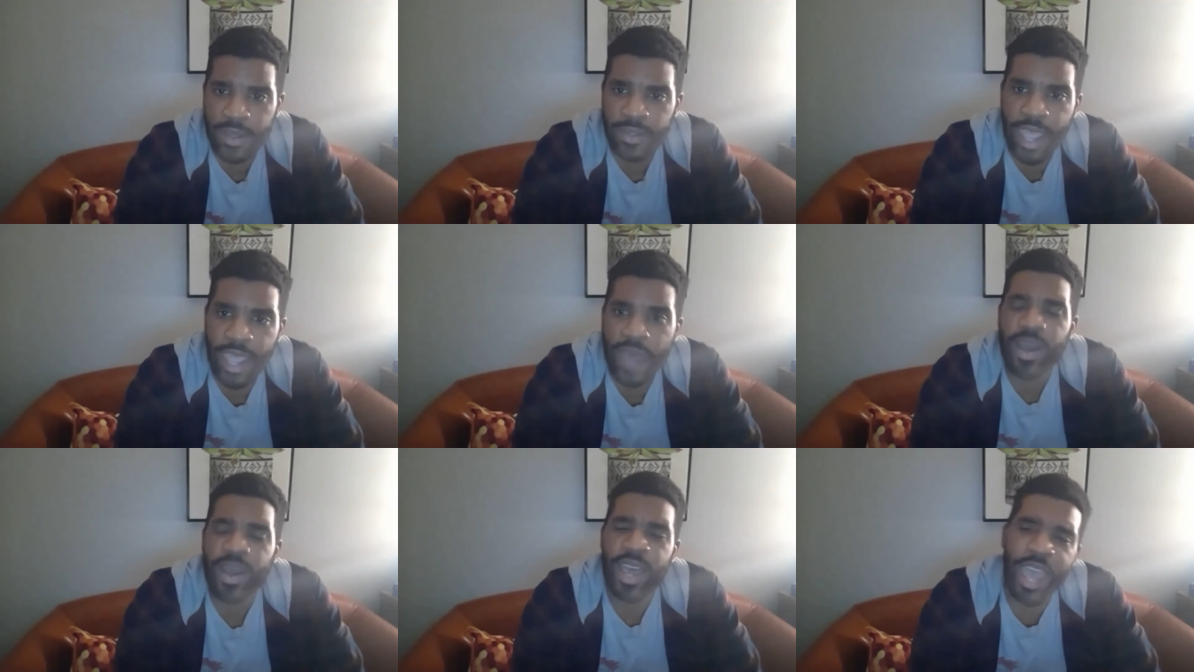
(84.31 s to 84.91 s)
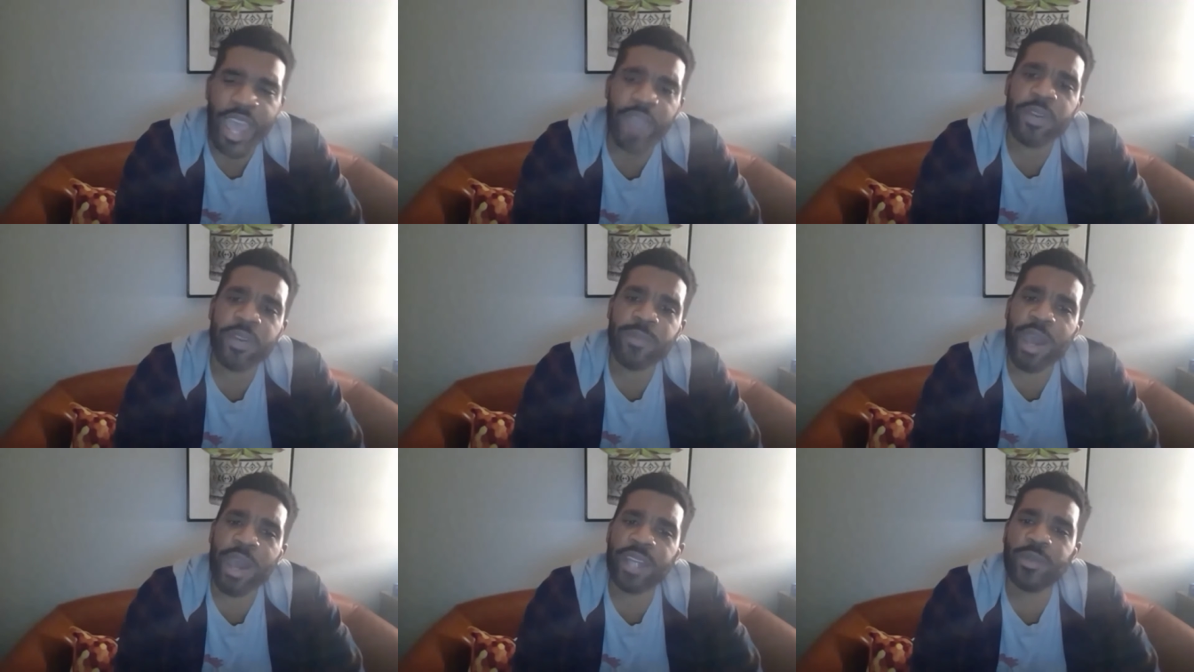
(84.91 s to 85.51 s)
Now,
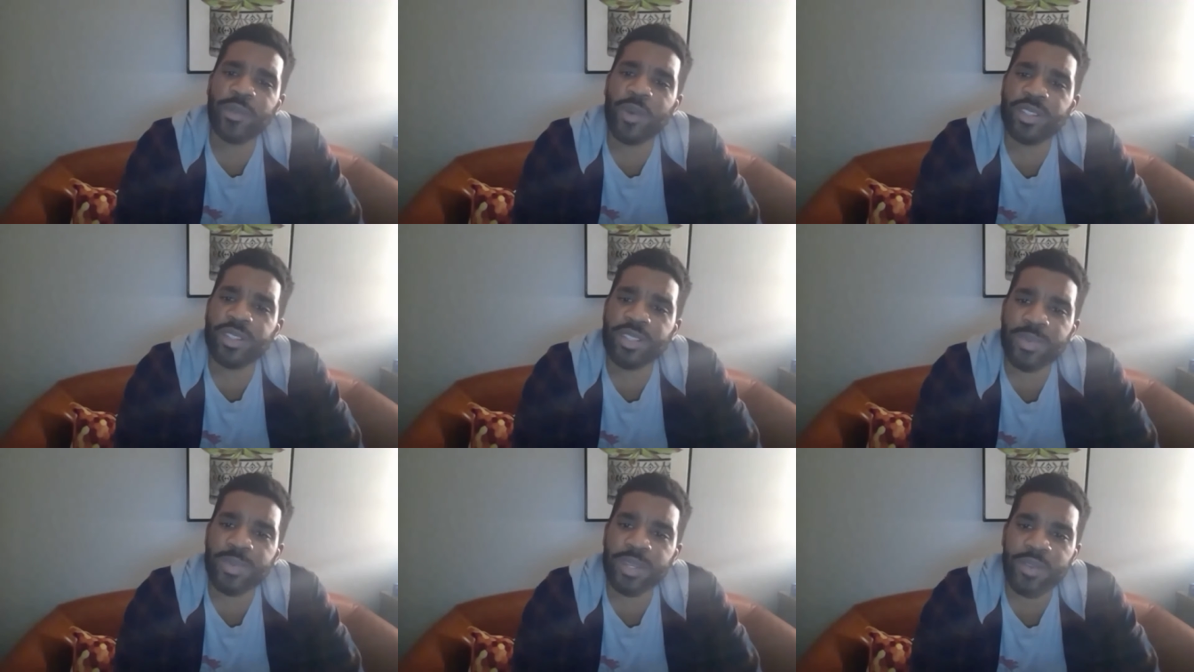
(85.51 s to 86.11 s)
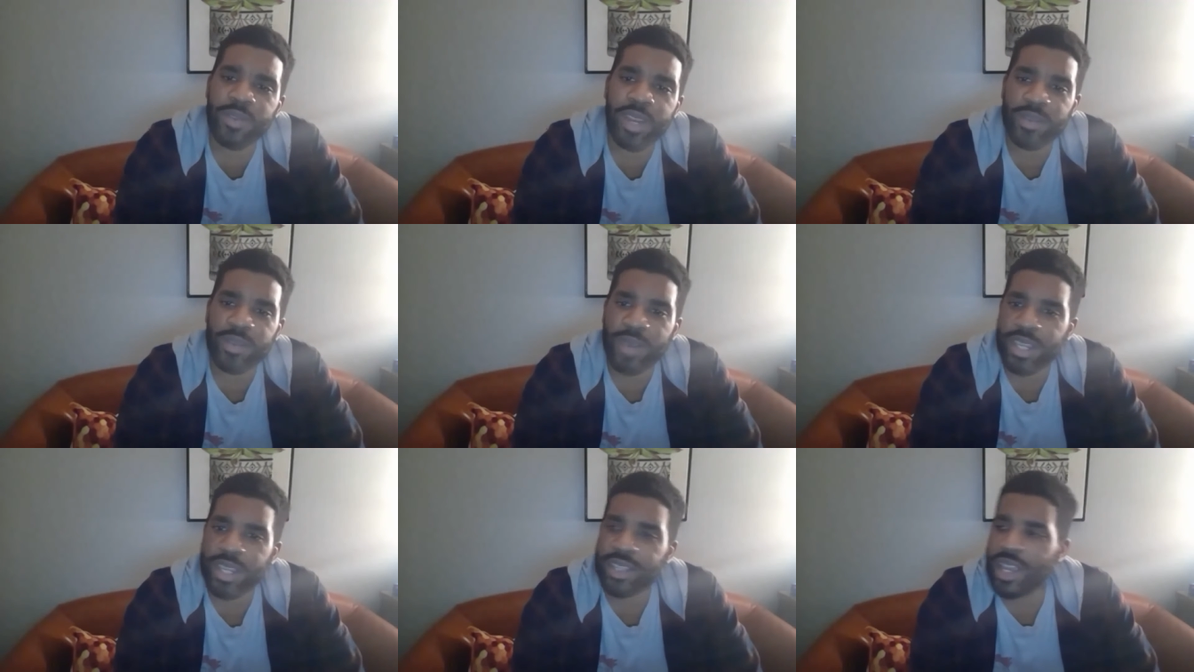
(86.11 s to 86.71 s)
everybody wants to be great,
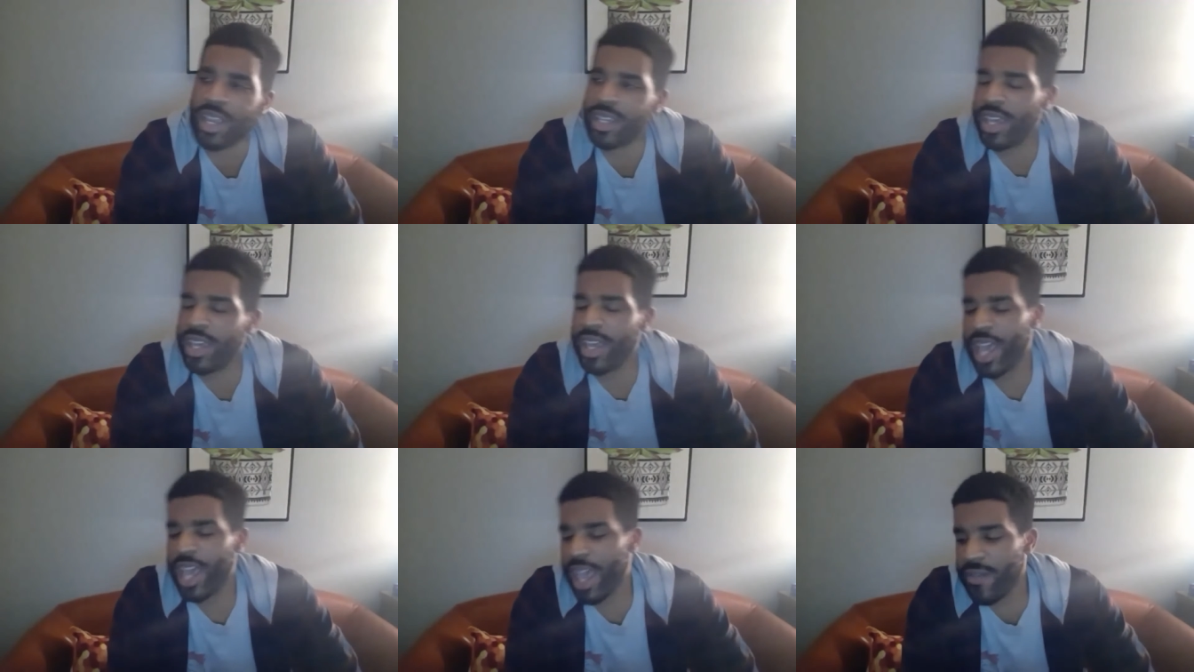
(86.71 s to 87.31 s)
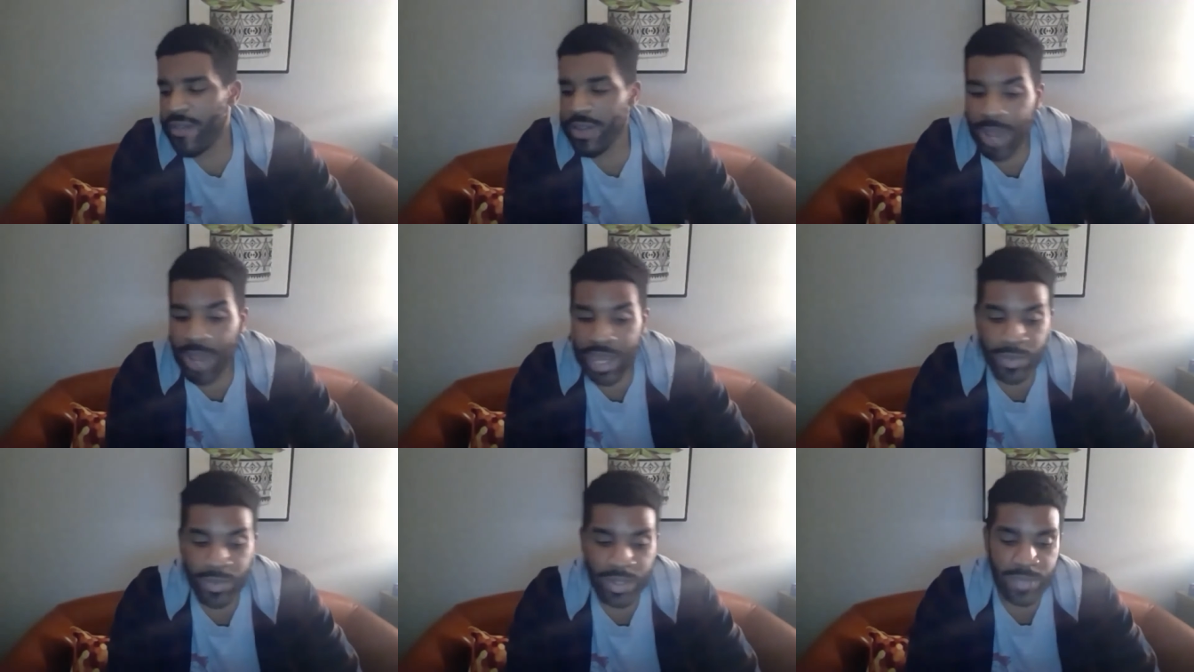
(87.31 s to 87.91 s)
right? Like,
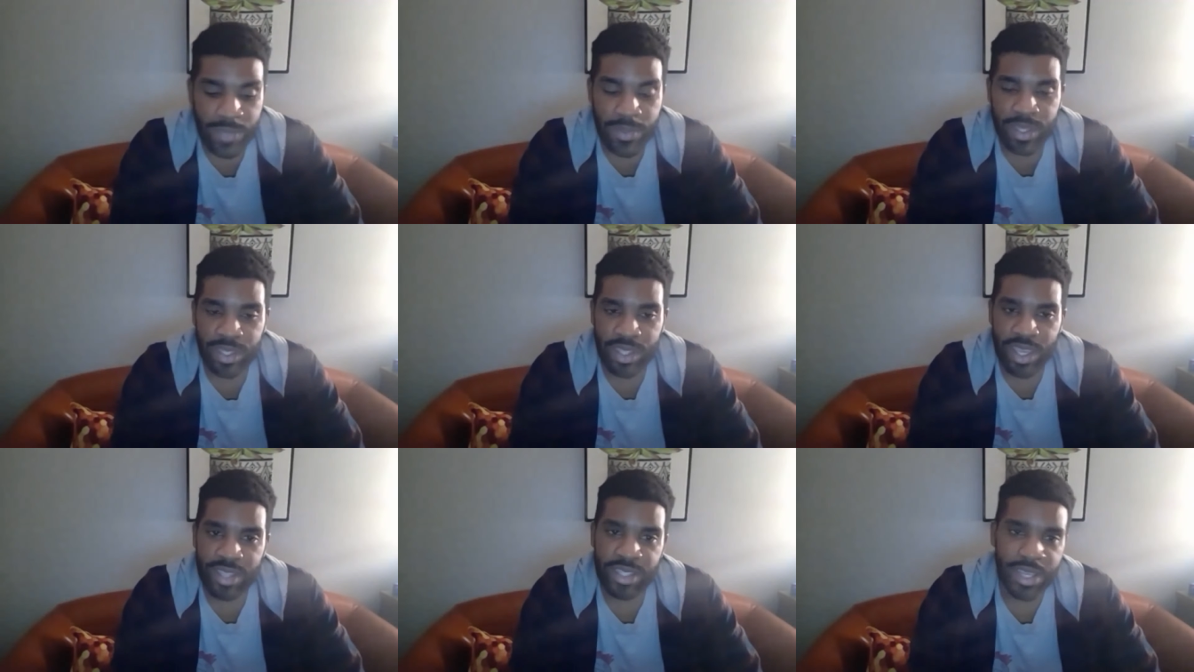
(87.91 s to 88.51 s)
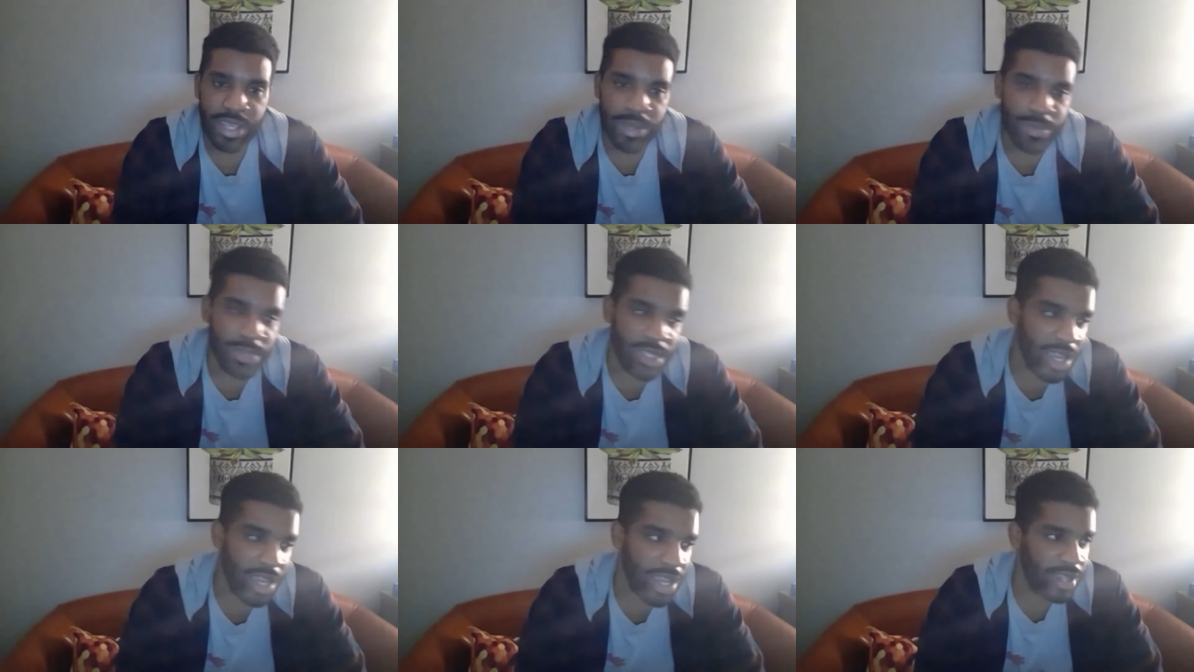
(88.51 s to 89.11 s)
everybody wants to be the next
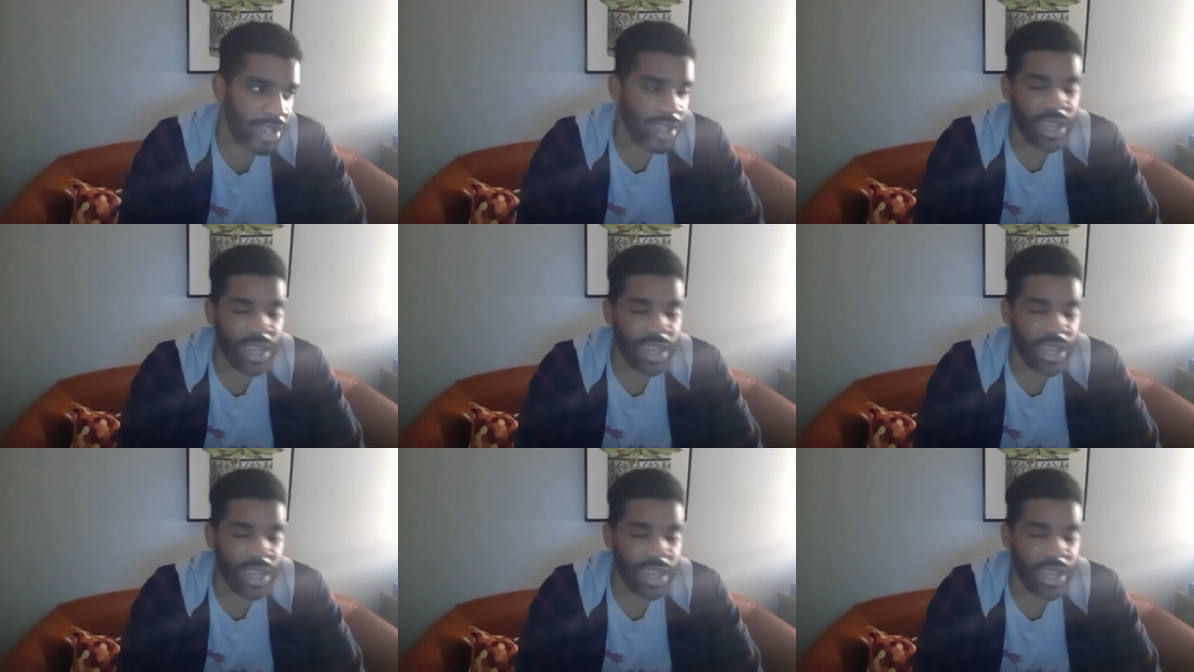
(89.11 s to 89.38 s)
MJ.